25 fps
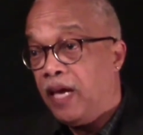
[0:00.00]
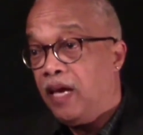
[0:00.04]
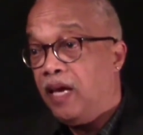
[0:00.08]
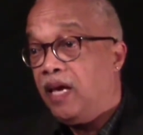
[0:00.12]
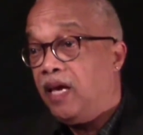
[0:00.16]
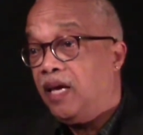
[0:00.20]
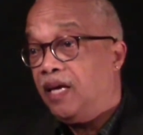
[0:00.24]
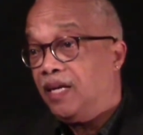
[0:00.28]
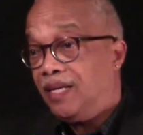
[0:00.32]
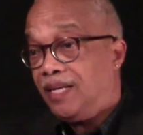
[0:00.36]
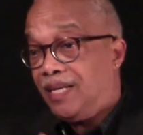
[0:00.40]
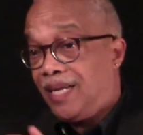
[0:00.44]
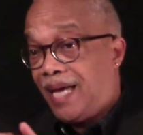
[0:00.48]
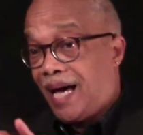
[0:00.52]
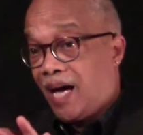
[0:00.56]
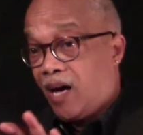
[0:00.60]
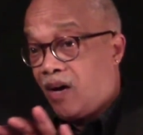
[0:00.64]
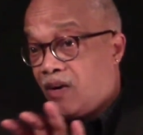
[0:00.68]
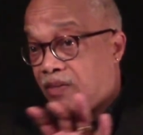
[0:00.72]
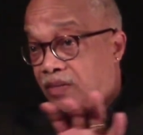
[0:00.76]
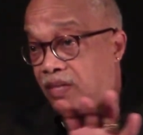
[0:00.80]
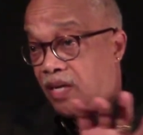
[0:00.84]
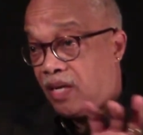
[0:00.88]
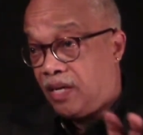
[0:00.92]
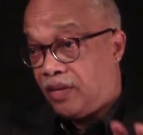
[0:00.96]
and
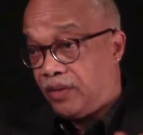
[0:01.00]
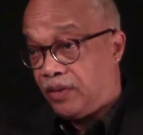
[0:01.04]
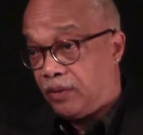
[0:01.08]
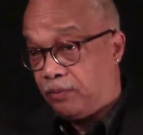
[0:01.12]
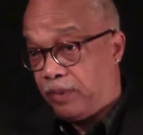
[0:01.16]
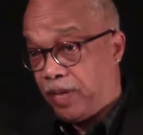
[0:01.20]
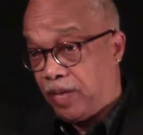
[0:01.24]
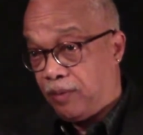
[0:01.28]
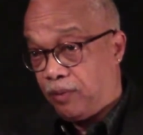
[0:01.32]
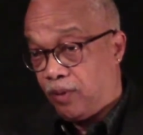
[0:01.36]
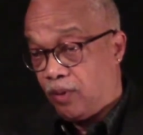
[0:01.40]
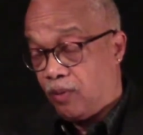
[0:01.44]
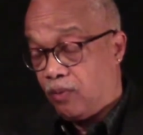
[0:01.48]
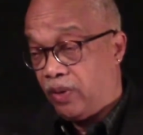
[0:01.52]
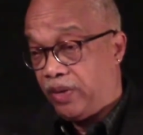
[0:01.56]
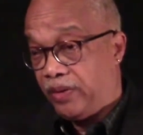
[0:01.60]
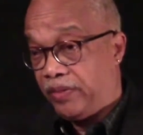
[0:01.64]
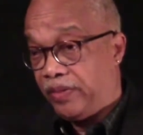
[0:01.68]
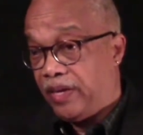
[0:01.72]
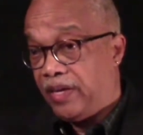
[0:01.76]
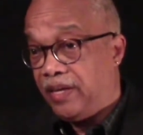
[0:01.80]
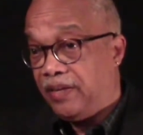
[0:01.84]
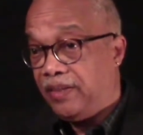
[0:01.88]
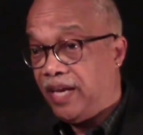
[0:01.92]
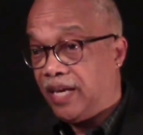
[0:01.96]
allowed other people
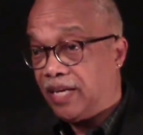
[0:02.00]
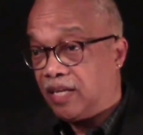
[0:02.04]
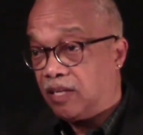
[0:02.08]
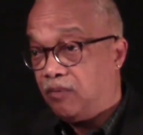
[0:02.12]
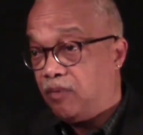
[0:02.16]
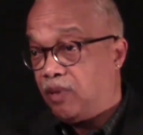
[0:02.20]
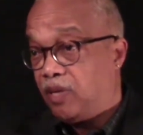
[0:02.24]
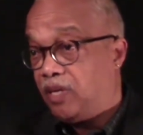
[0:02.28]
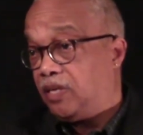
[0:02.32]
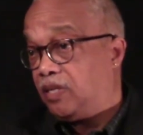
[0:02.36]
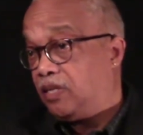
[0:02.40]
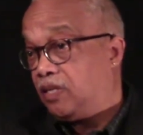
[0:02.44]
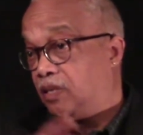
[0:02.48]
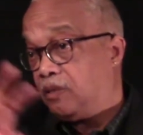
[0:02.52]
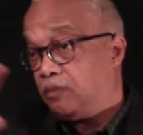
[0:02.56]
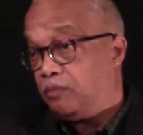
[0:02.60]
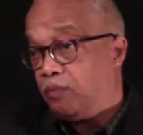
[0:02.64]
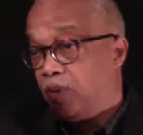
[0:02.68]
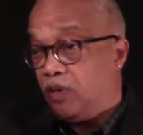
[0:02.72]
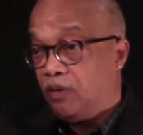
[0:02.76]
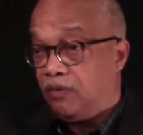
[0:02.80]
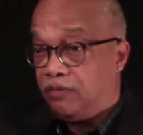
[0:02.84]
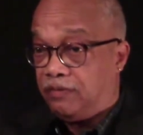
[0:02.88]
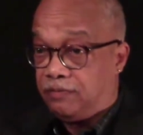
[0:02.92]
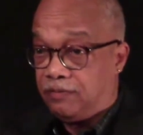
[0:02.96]
within that community to
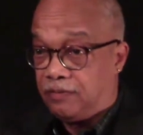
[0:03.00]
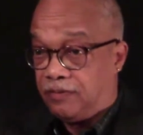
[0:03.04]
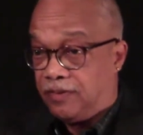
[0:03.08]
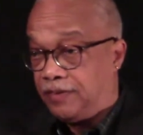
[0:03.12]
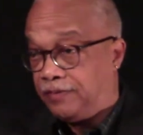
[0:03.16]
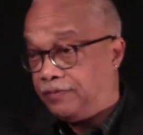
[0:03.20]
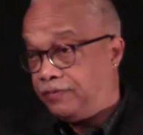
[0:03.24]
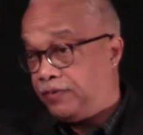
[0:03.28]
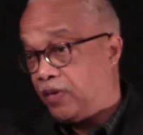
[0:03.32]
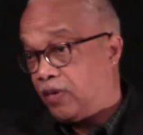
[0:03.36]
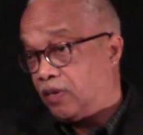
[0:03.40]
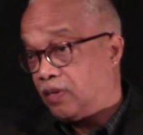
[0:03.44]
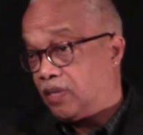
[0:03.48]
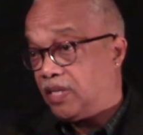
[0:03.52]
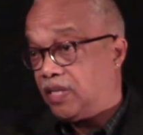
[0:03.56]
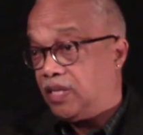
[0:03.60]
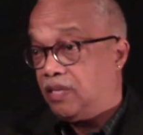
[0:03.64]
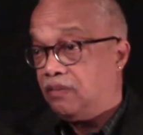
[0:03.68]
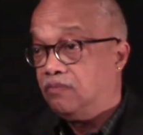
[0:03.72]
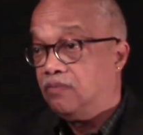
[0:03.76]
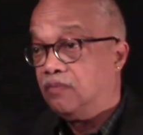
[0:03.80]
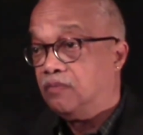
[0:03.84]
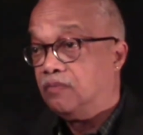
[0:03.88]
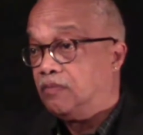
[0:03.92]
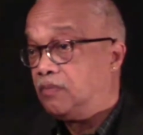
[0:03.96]
move fairly
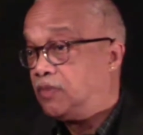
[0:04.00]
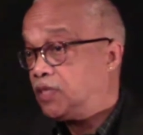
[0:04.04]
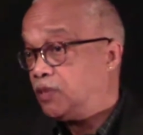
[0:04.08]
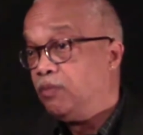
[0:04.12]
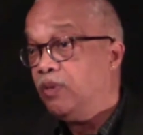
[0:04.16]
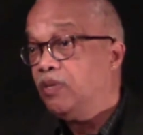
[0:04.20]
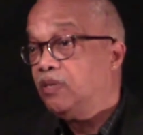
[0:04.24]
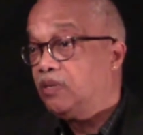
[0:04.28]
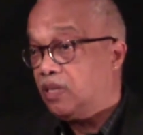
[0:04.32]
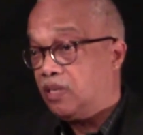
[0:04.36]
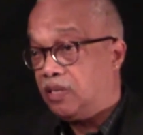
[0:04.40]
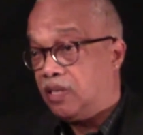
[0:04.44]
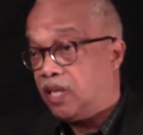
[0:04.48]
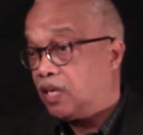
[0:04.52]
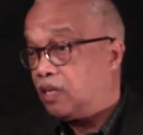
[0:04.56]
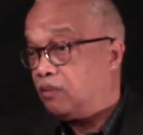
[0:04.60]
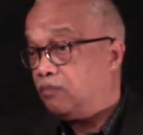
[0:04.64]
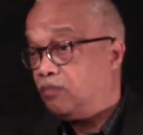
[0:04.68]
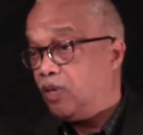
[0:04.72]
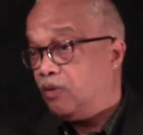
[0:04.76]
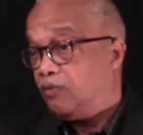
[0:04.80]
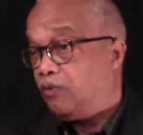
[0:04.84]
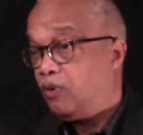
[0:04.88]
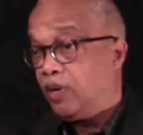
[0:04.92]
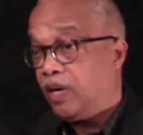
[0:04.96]
smoothly. They could
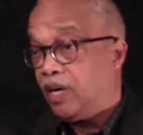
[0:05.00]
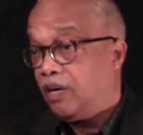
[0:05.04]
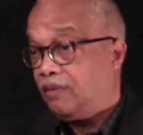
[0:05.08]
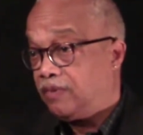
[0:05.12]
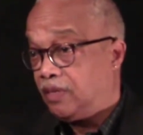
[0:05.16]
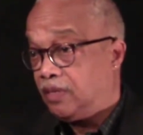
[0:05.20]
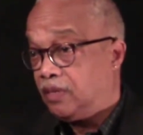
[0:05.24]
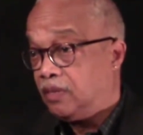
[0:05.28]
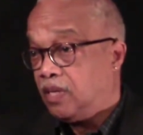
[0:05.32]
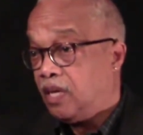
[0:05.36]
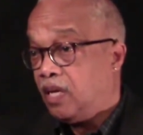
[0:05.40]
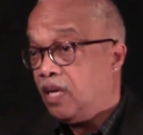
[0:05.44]
move wherever.